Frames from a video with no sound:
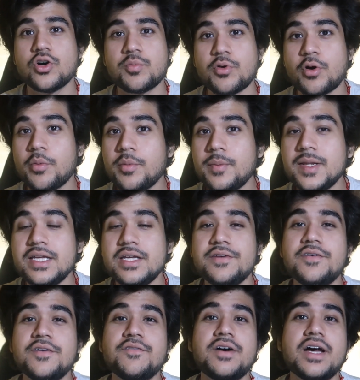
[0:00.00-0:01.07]
or probably
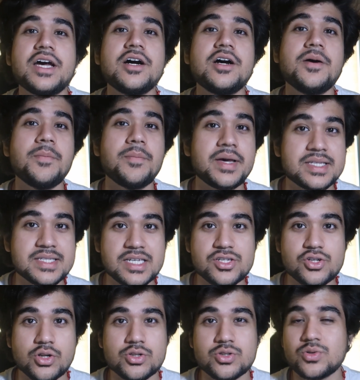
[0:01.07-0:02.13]
even via a
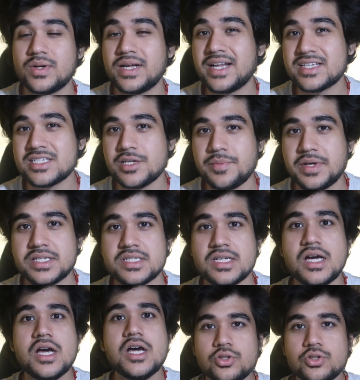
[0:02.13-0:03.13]
message also, an SMS.